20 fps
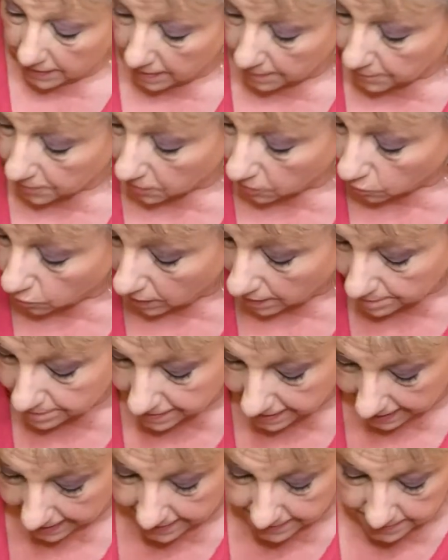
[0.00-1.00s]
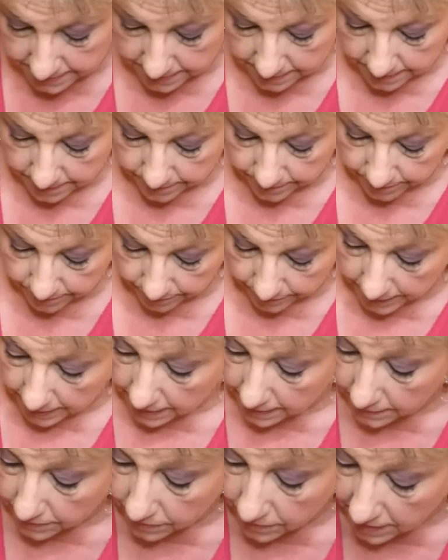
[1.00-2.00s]
I'm going to rub that
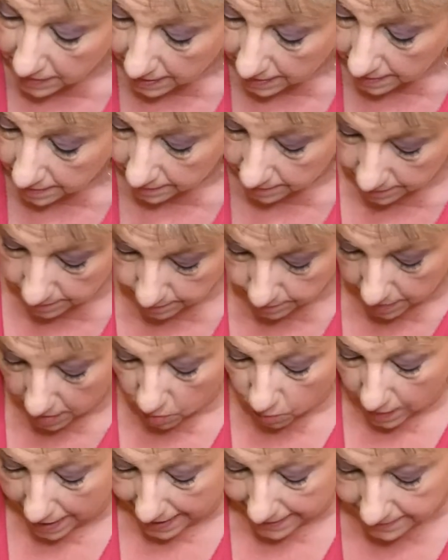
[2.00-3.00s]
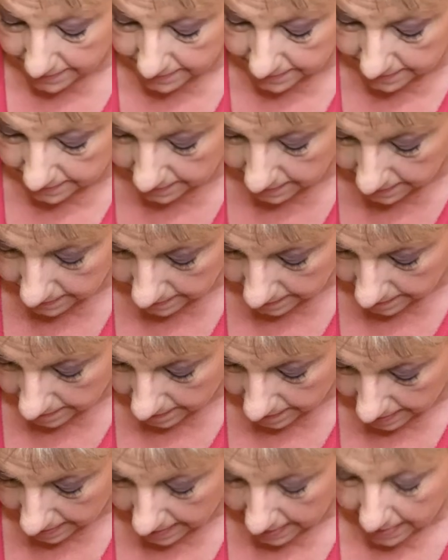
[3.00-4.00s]
in the brow wax.
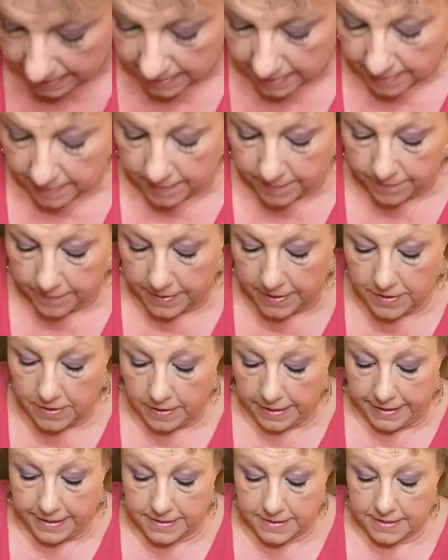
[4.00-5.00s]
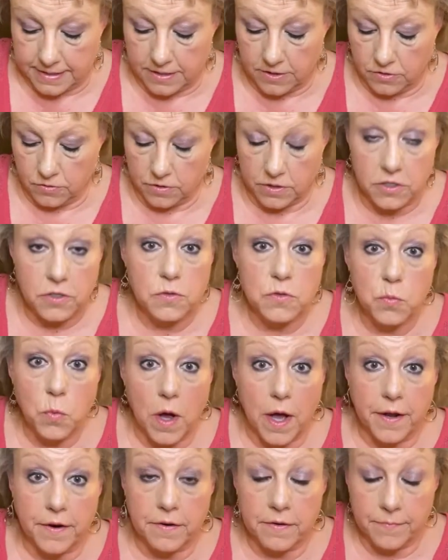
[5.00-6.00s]
And like I said, you can use
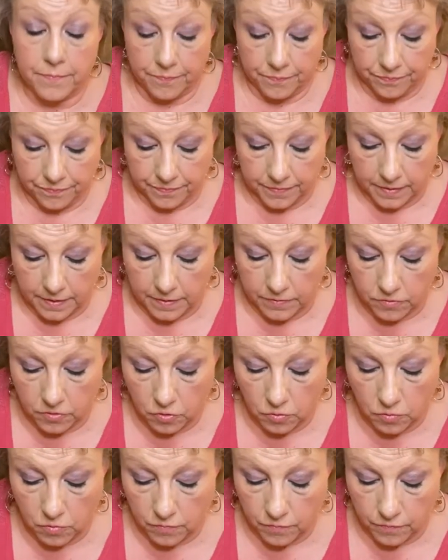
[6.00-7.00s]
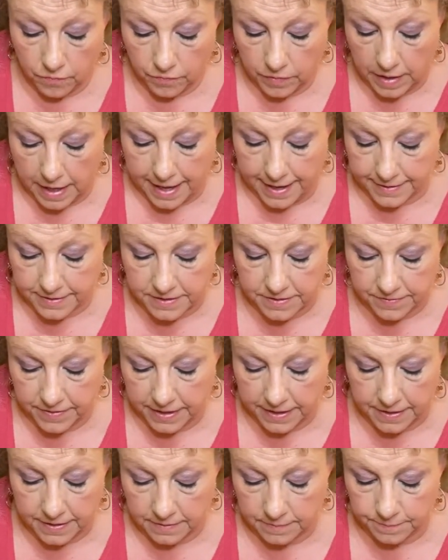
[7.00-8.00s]
water too to
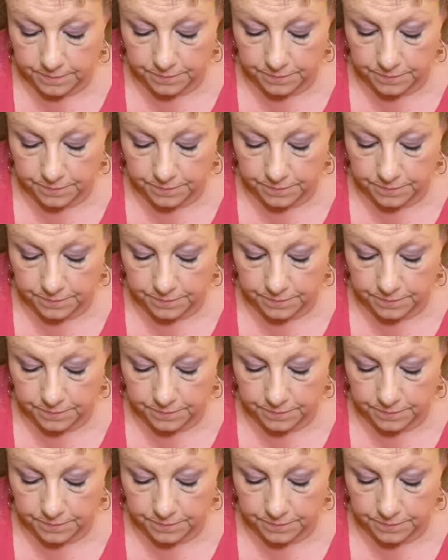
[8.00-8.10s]
activate it.